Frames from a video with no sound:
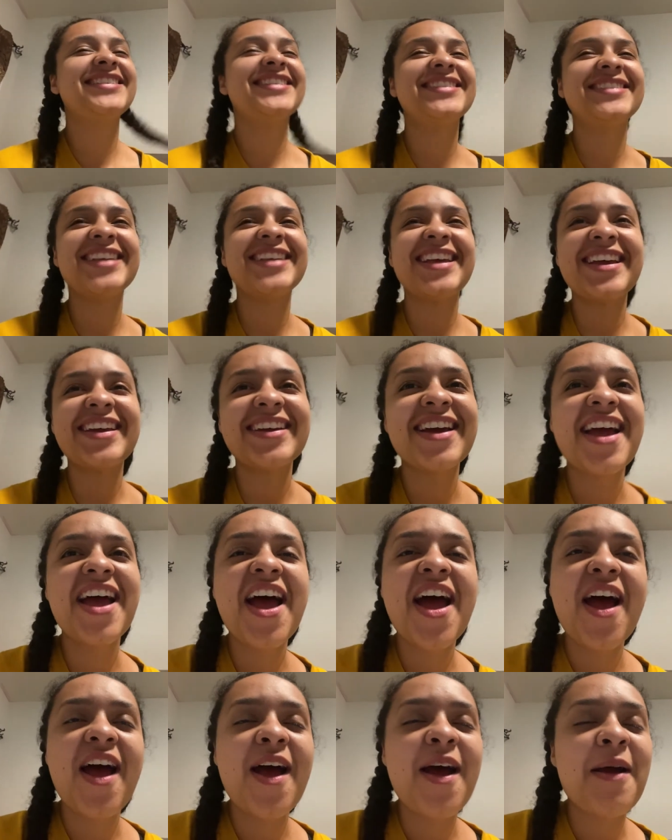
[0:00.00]
Just like
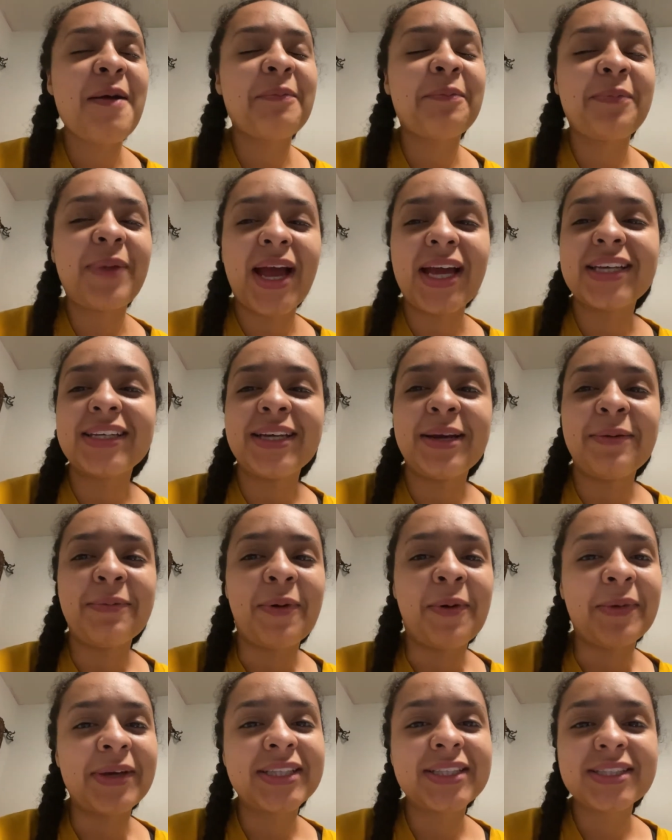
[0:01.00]
backing up
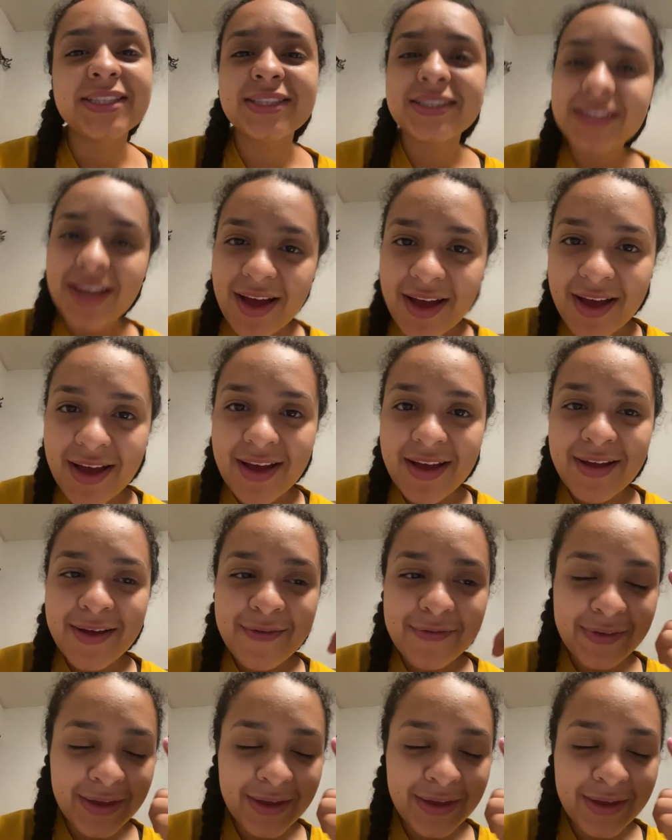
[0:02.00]
all my stuff,